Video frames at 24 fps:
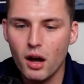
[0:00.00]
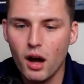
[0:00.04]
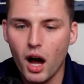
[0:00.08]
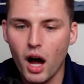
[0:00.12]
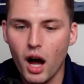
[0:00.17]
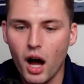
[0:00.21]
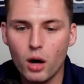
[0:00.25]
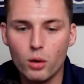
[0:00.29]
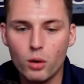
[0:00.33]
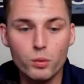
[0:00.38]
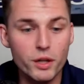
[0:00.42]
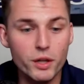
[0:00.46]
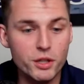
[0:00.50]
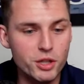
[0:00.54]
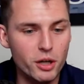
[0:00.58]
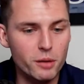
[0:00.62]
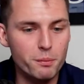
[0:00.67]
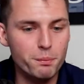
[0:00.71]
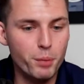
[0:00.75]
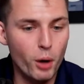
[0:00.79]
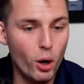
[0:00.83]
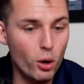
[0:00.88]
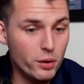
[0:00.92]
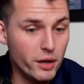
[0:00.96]
Uh,
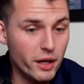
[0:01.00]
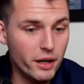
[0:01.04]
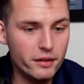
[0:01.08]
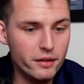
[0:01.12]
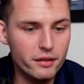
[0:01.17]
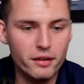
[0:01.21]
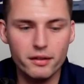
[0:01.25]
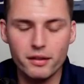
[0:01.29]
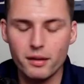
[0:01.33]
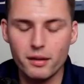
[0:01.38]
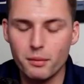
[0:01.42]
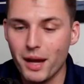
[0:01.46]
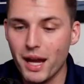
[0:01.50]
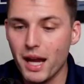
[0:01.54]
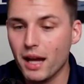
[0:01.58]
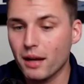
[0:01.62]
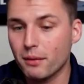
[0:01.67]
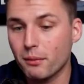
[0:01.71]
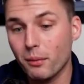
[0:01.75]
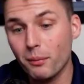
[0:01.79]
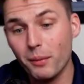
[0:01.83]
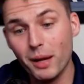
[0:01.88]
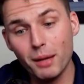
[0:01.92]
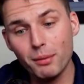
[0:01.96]
Richard, Bo Nix is the
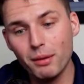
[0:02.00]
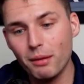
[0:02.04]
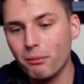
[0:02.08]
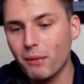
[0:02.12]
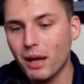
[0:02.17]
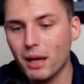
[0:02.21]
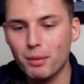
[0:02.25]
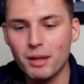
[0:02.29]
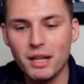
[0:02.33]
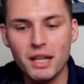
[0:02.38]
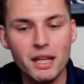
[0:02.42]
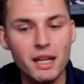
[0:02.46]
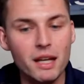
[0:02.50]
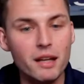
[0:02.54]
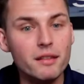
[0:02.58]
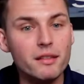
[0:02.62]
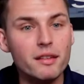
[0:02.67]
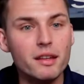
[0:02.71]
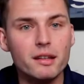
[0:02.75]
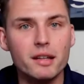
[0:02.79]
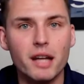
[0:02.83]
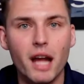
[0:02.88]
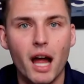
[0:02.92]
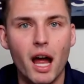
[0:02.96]
man. Maybe, maybe he
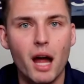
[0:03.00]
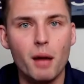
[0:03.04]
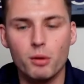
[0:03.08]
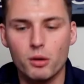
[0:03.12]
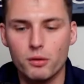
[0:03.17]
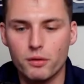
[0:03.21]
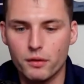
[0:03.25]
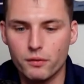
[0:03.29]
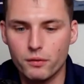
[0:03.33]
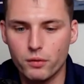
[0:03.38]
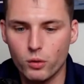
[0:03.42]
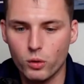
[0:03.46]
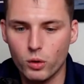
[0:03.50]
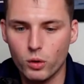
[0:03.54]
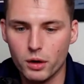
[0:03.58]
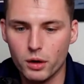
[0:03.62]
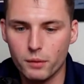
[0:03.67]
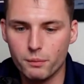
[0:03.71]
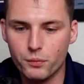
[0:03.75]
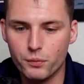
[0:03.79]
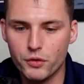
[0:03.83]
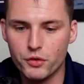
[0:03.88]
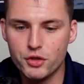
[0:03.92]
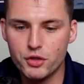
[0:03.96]
is the guy moving
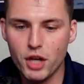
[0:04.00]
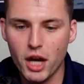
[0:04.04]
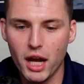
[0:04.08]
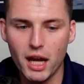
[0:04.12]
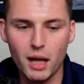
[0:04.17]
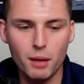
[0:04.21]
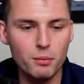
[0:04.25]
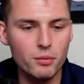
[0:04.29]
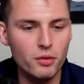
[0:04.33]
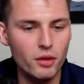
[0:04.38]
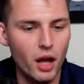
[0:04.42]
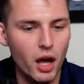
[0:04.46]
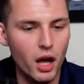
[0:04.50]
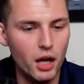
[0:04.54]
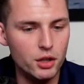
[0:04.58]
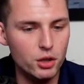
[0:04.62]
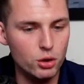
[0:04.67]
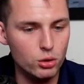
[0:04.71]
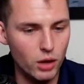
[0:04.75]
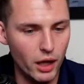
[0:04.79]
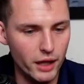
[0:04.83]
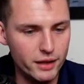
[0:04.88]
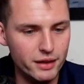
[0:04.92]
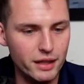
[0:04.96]
forward. James, uh,
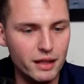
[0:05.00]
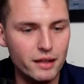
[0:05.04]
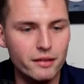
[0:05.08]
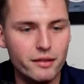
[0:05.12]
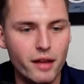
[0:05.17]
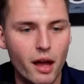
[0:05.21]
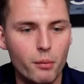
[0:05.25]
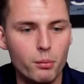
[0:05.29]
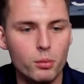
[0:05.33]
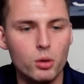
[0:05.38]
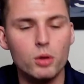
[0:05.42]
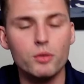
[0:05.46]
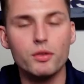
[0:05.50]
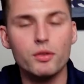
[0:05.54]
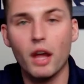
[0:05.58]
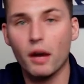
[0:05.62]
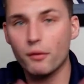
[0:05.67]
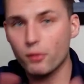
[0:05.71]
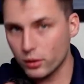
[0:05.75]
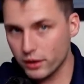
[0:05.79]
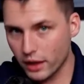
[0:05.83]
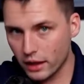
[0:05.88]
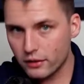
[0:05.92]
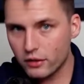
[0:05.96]
you like these depth moves?
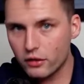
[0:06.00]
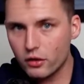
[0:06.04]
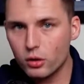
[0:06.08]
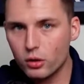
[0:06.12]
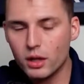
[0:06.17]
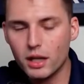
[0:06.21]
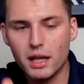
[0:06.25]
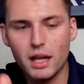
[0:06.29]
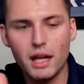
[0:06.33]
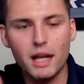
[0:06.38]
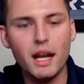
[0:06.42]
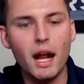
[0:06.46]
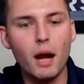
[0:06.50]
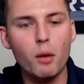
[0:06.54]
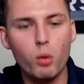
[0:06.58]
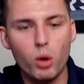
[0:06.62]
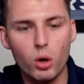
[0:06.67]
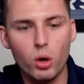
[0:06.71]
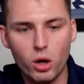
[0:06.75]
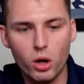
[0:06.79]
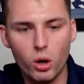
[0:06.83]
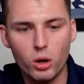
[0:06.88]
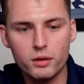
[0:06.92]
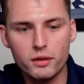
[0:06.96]
Everyone that's tuning in, I
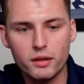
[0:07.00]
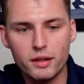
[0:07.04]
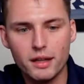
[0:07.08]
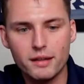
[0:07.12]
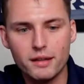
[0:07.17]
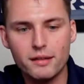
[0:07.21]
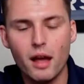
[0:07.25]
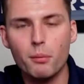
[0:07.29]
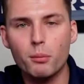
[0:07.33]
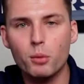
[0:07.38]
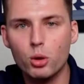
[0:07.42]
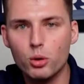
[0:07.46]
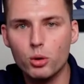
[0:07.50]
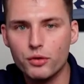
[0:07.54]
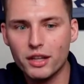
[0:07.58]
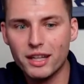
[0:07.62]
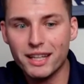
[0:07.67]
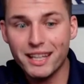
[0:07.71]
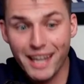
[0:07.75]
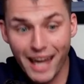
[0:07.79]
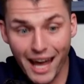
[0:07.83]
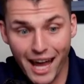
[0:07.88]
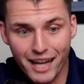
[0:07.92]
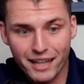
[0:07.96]
will go into the depth moves
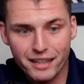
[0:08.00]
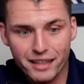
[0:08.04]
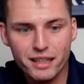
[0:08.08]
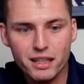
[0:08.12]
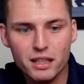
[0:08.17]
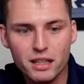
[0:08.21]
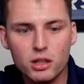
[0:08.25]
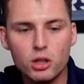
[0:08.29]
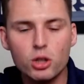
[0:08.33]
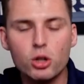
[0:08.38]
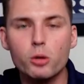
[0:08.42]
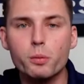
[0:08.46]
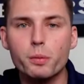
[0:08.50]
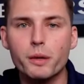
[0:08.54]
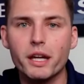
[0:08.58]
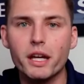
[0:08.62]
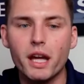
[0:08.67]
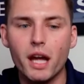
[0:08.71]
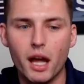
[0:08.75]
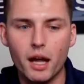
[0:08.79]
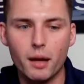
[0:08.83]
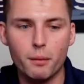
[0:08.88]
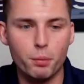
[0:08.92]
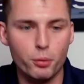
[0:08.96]
again in a little bit.
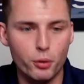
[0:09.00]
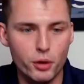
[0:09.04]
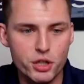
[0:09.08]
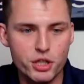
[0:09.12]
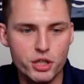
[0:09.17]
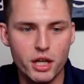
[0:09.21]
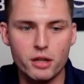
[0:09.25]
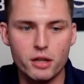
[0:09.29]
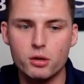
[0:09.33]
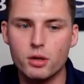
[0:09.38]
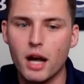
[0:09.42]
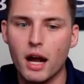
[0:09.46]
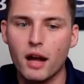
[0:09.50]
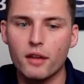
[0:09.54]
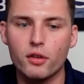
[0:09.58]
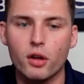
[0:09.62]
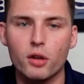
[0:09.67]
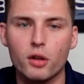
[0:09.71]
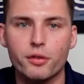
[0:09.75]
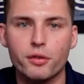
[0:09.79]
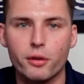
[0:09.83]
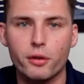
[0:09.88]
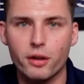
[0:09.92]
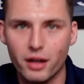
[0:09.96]
I appreciate you guys
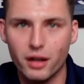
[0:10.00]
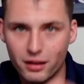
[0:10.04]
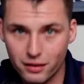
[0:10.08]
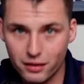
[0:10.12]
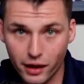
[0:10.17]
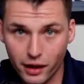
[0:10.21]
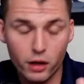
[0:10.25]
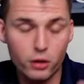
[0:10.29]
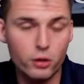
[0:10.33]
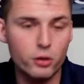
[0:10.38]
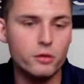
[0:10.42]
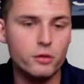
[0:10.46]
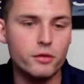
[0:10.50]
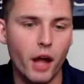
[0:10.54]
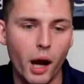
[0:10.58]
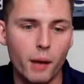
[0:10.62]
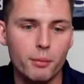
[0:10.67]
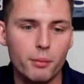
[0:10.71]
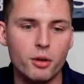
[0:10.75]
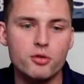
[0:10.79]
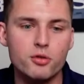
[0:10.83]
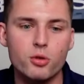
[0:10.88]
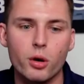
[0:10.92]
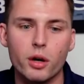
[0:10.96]
all tuning in, taking your
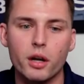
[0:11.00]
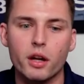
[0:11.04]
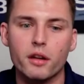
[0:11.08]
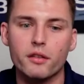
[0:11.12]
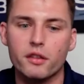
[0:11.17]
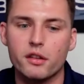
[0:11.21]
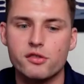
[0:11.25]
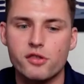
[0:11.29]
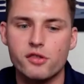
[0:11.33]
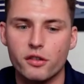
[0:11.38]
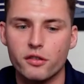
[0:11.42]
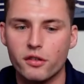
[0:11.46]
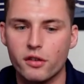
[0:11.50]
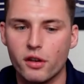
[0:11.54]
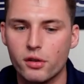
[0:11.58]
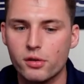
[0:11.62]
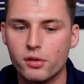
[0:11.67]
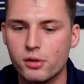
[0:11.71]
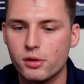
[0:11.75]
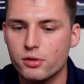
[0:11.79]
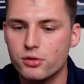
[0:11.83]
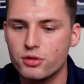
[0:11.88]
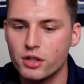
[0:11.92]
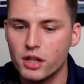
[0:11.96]
time to join us at Just
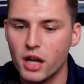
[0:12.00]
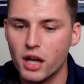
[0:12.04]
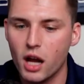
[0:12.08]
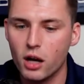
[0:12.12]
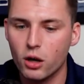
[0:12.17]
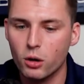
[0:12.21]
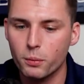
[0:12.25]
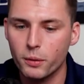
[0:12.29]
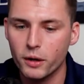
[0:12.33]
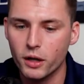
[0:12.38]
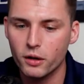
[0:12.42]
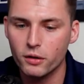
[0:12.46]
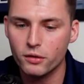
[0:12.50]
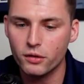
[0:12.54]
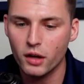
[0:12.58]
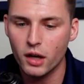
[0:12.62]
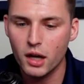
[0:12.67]
Another Year Chicago Bears.